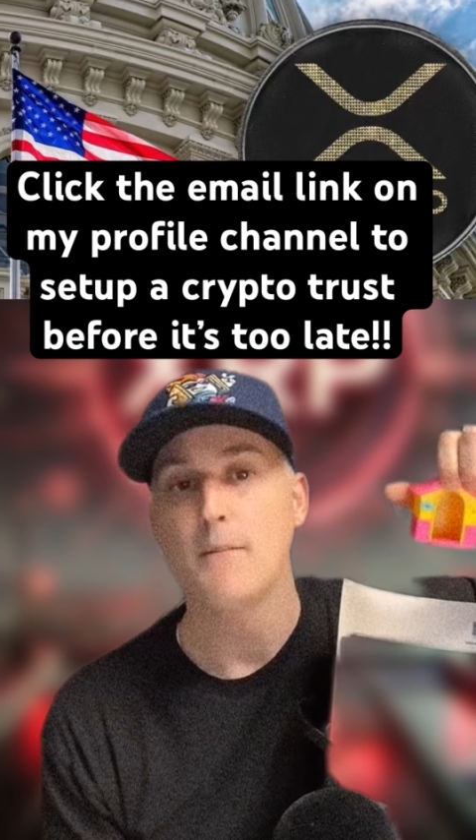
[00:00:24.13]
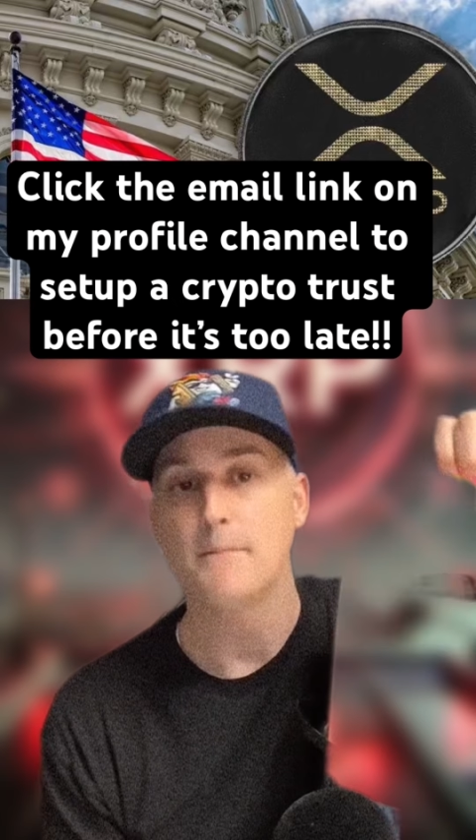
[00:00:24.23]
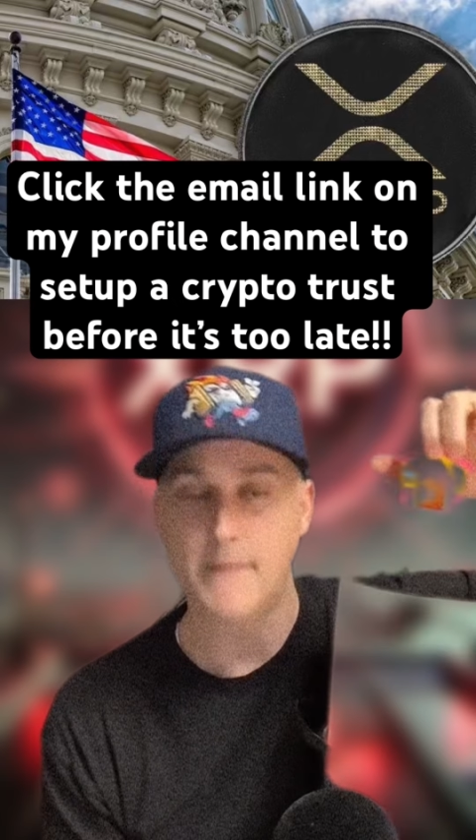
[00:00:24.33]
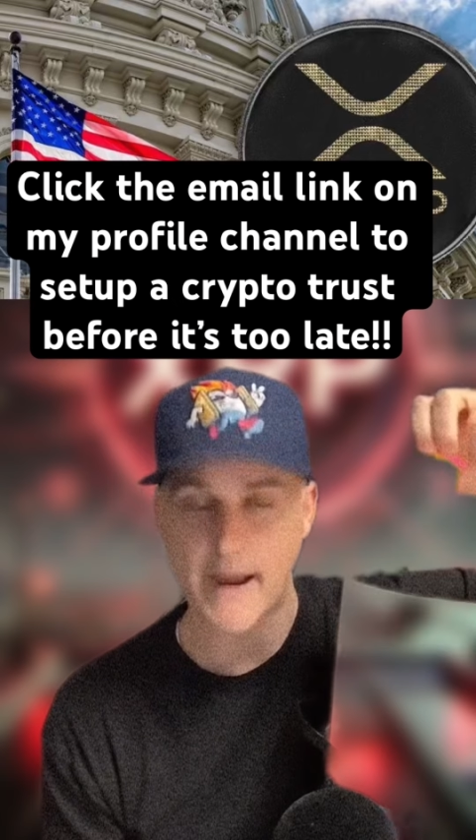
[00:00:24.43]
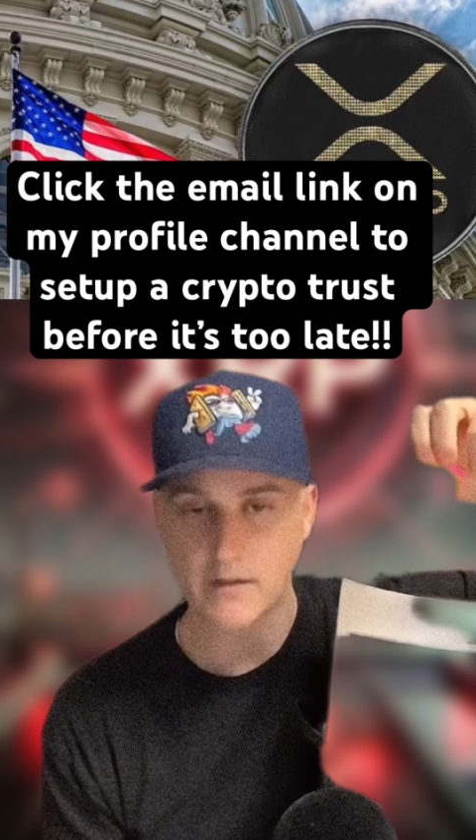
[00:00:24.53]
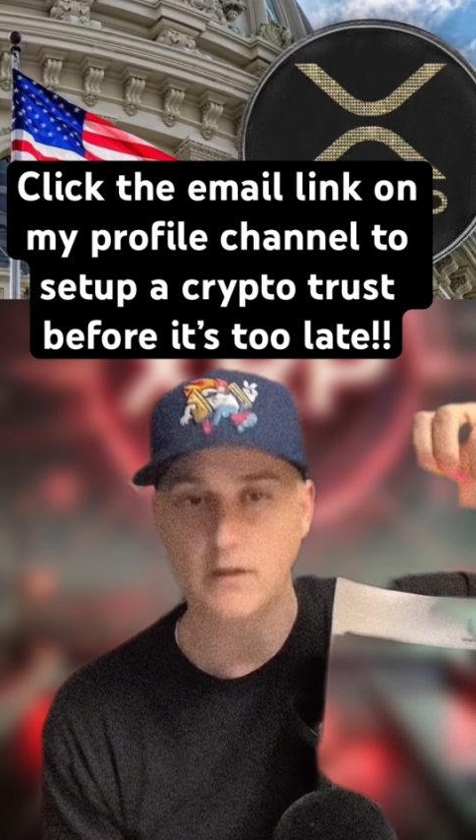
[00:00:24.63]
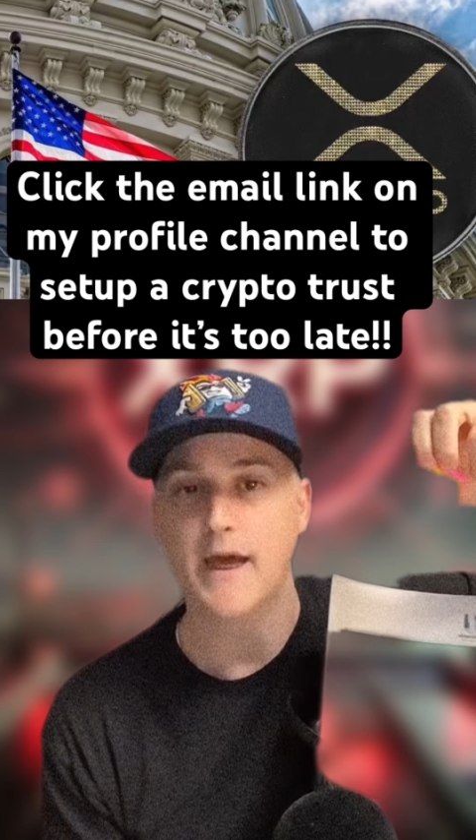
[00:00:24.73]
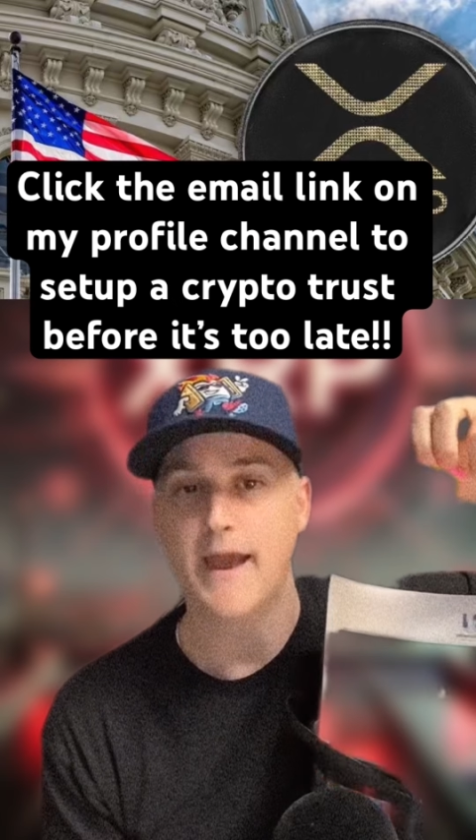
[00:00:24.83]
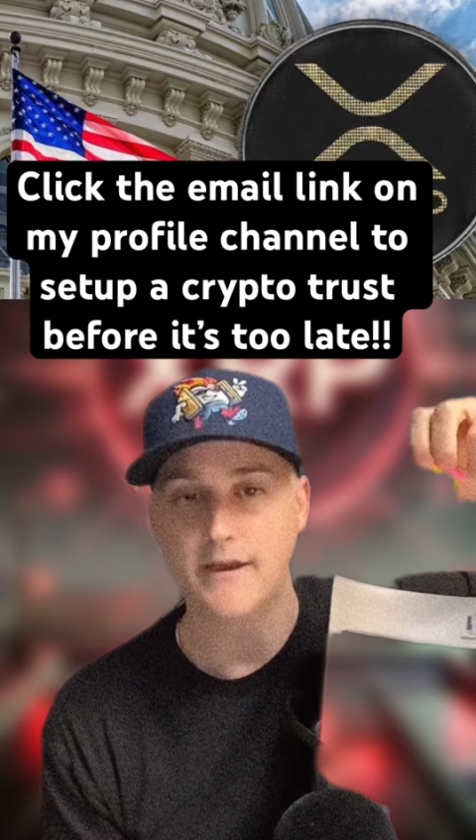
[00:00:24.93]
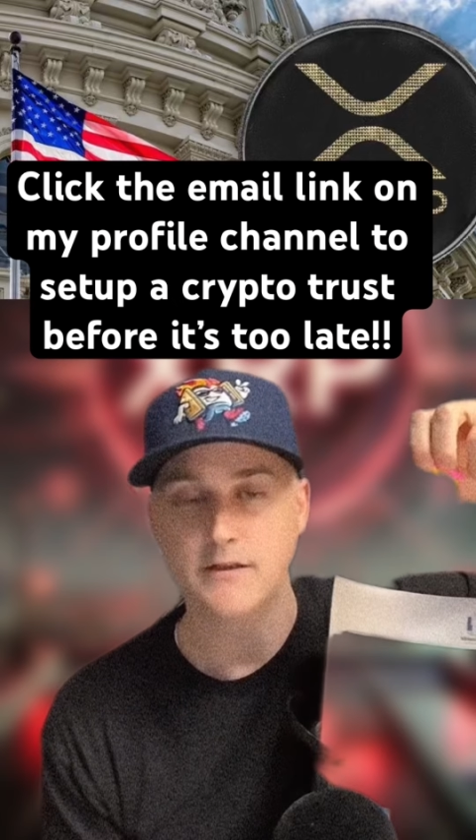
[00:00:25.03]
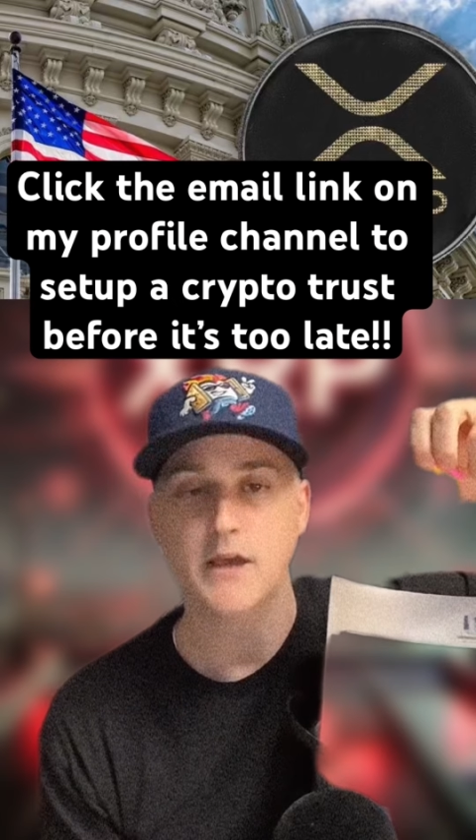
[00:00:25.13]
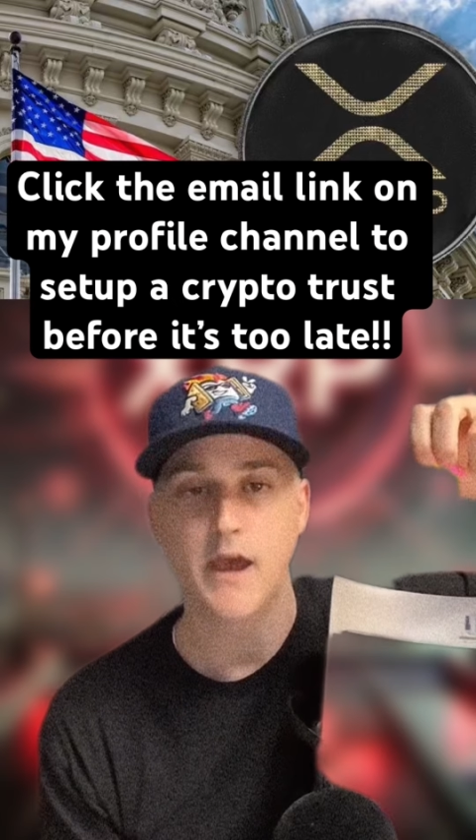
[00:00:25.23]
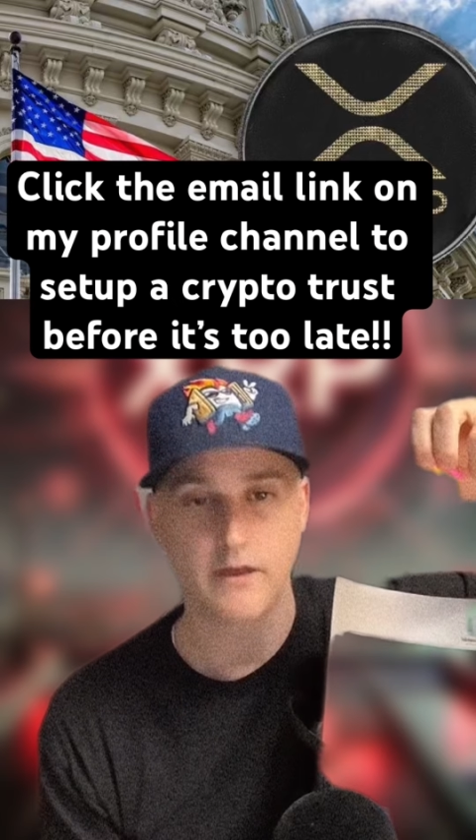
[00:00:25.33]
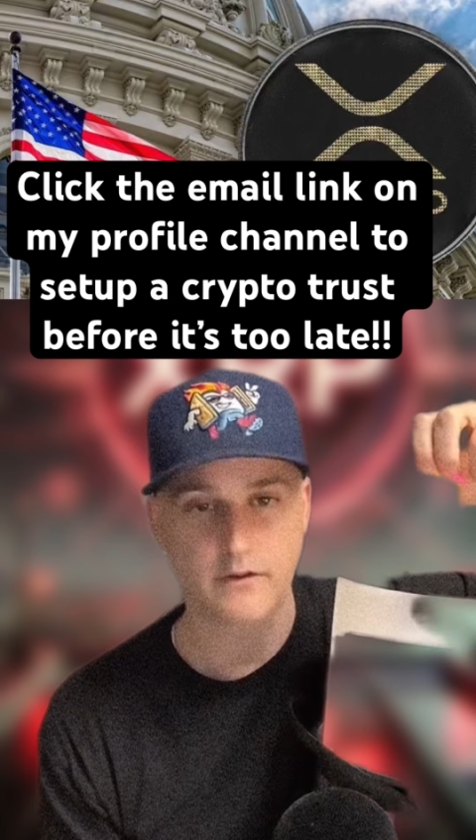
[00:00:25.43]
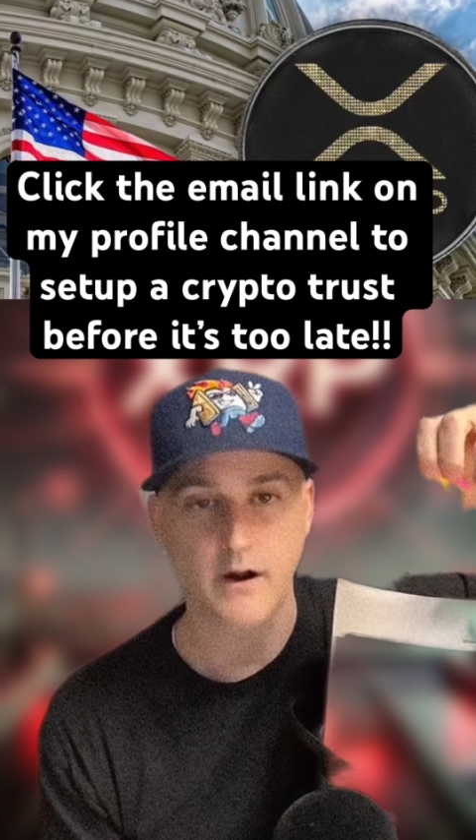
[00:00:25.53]
Michael and
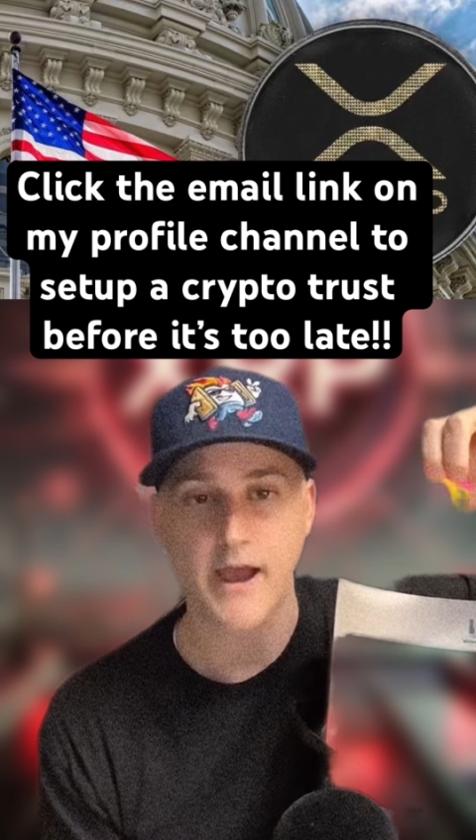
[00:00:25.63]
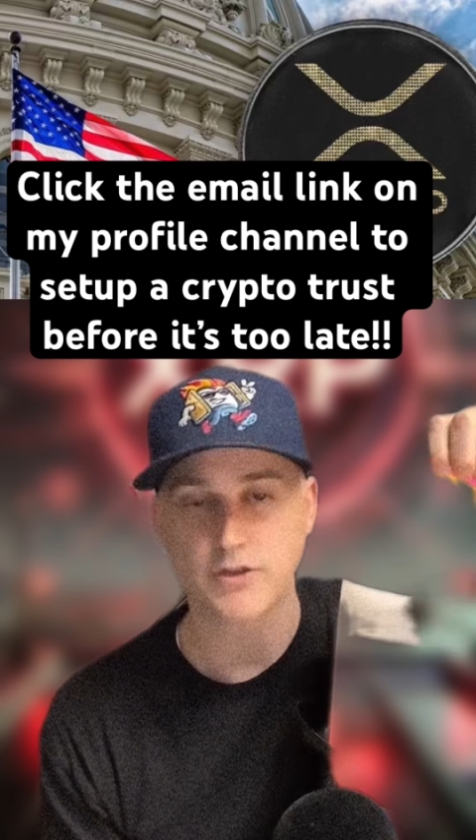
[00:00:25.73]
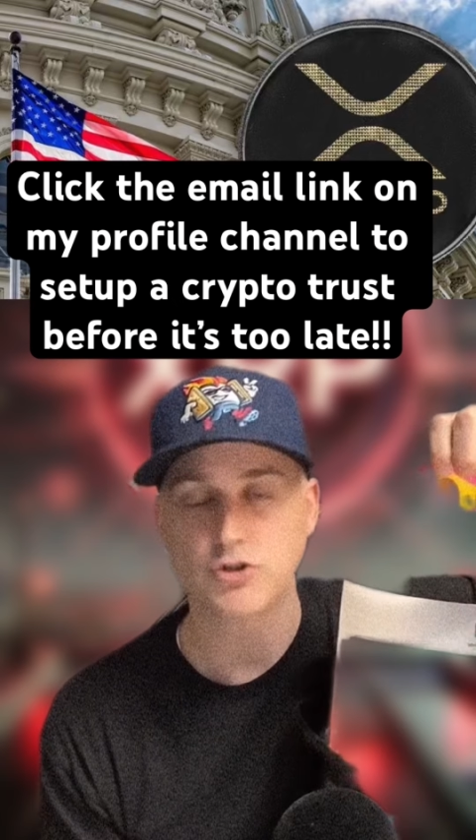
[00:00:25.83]
Heather as